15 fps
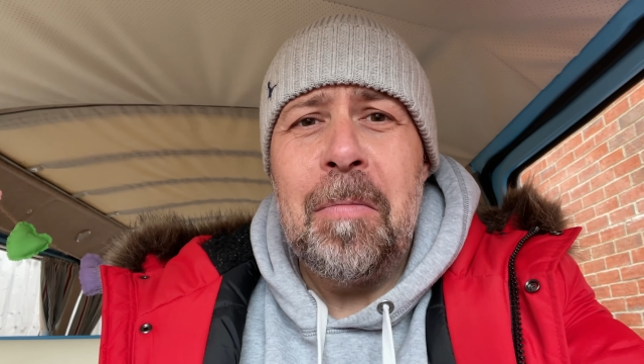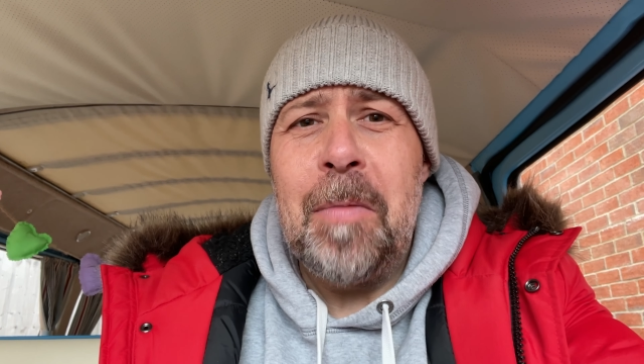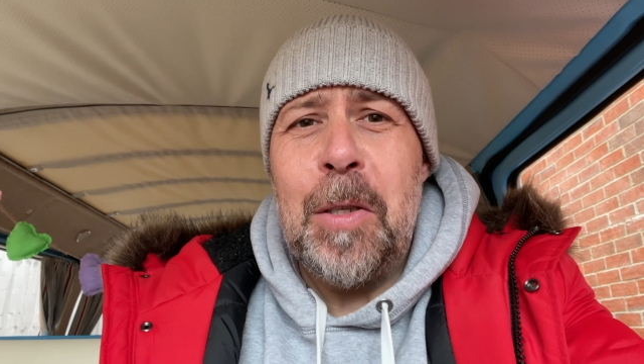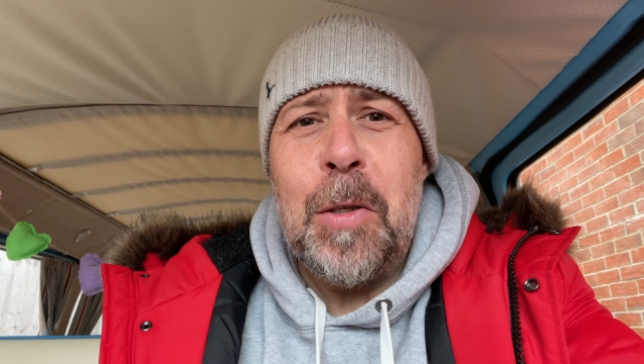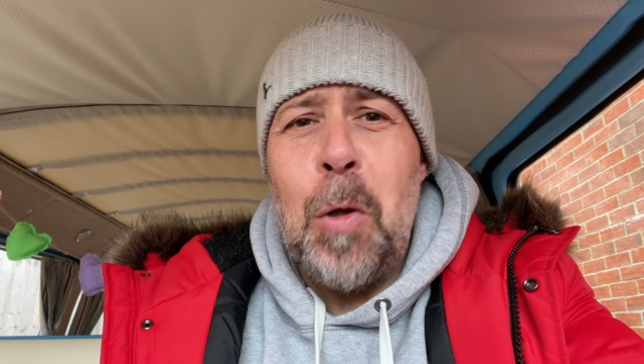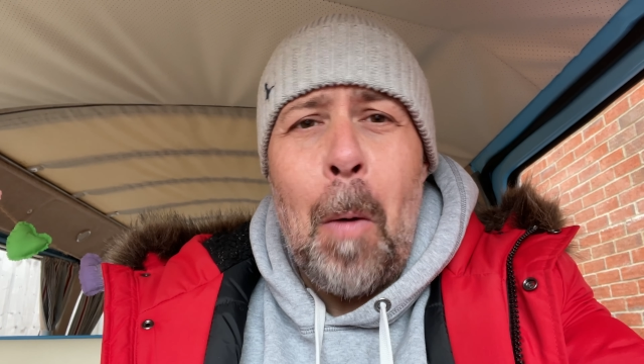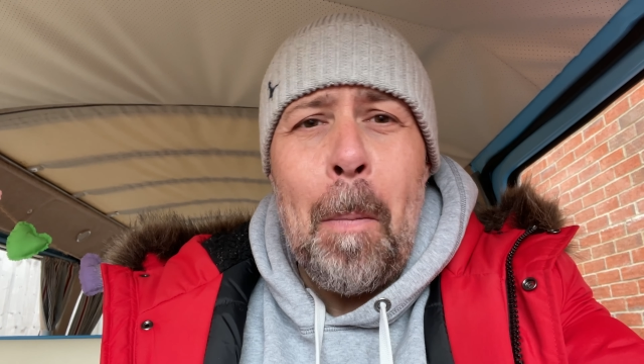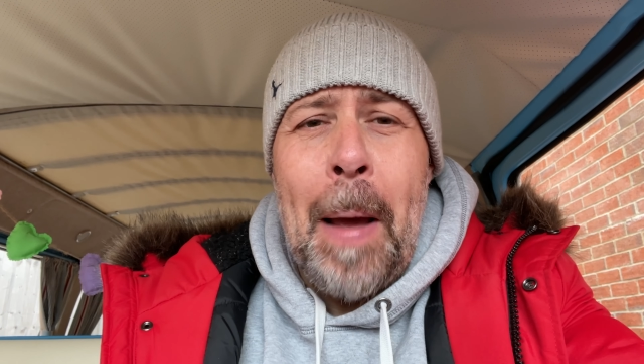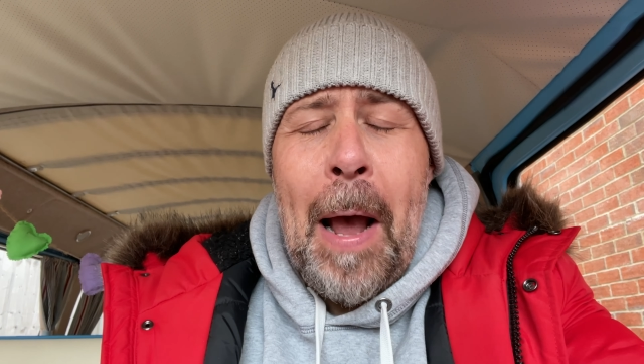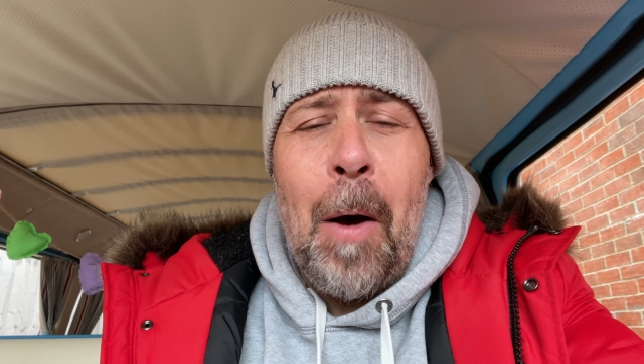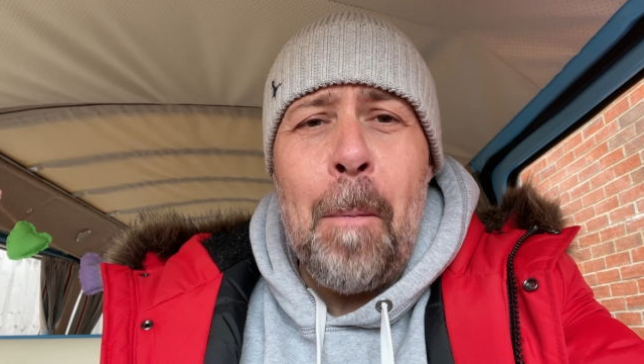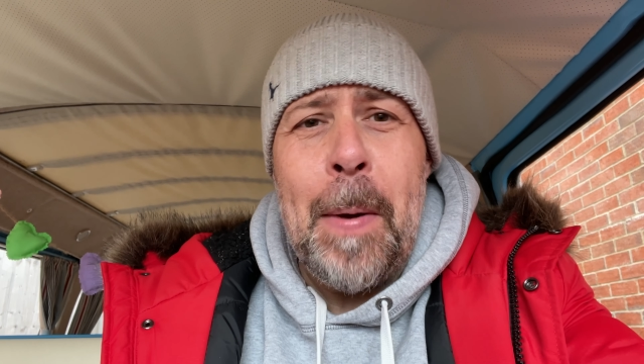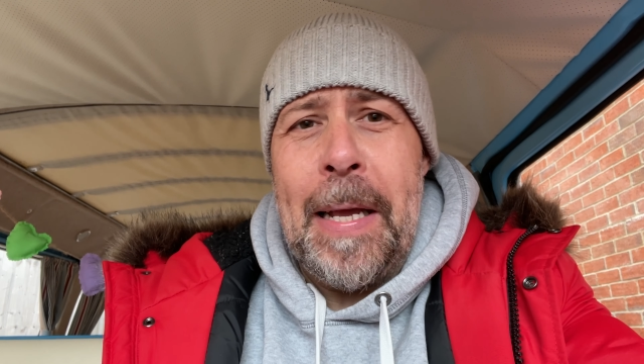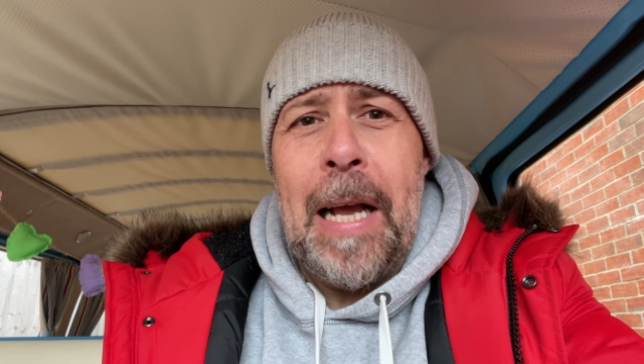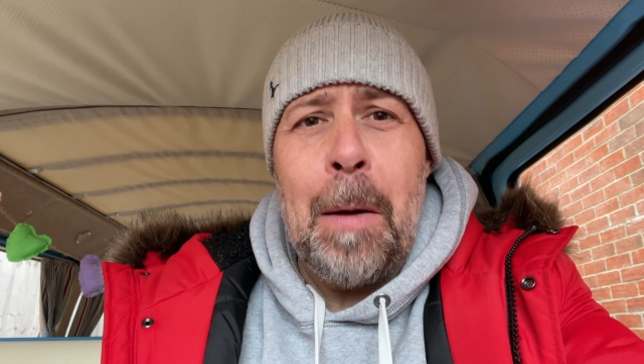It's not
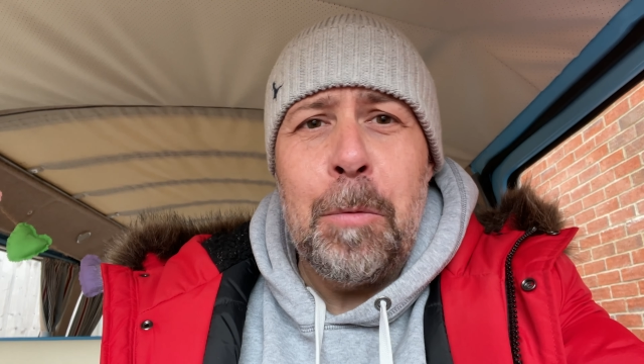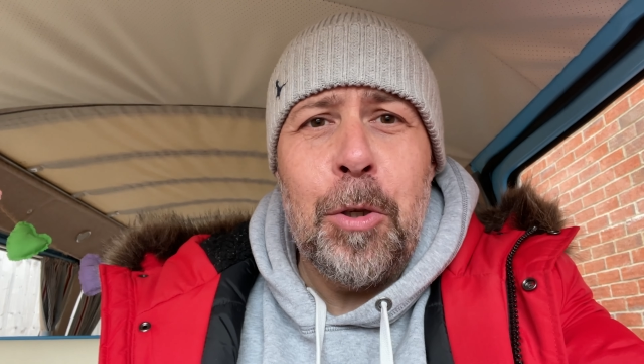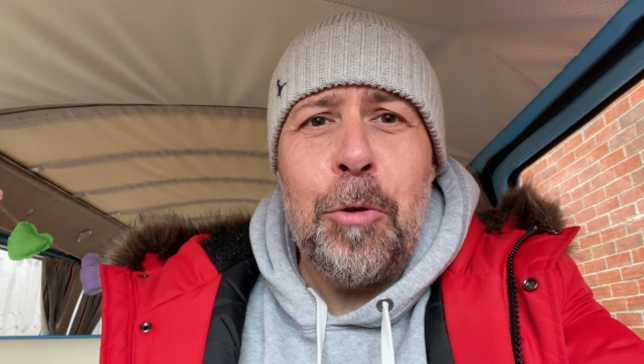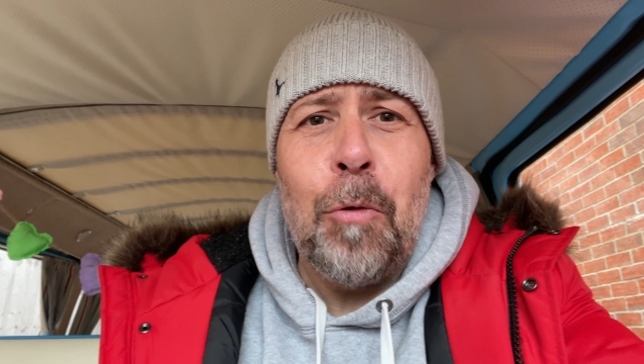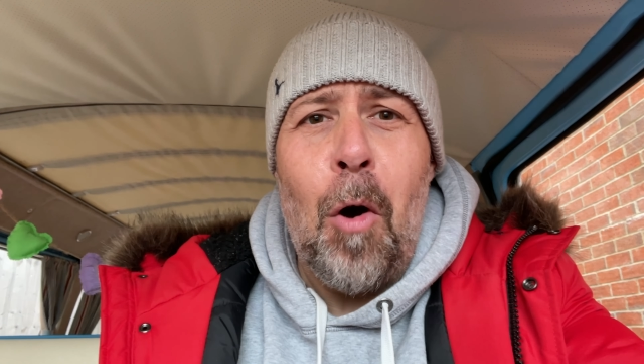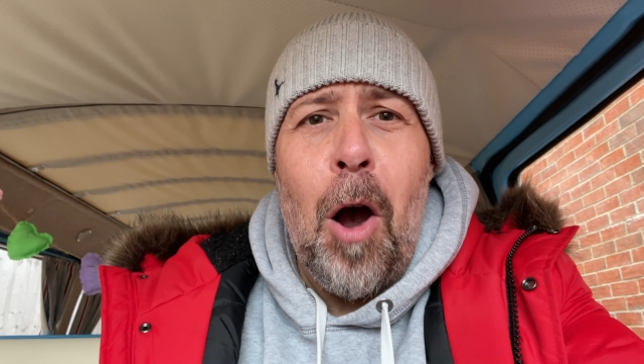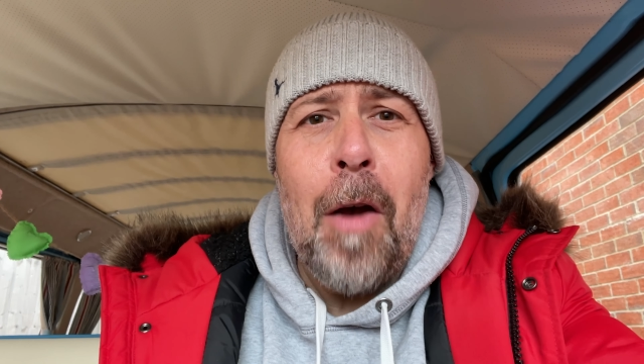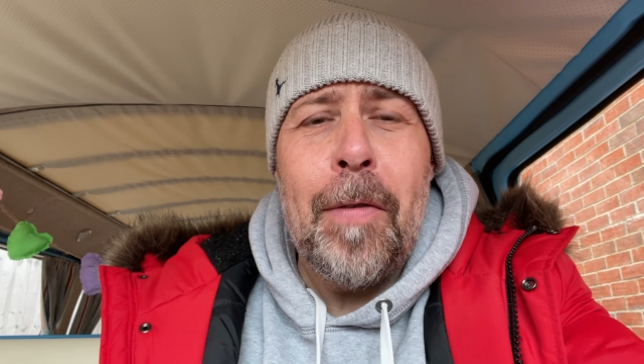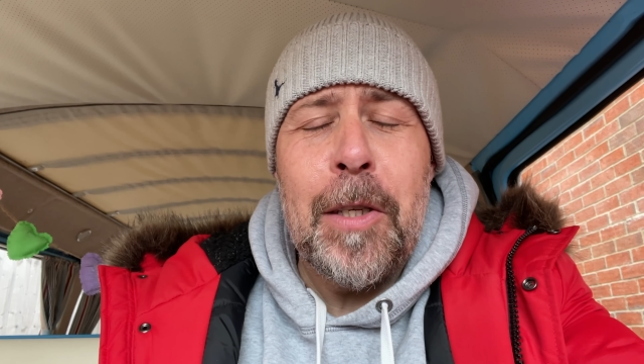about being able to drive,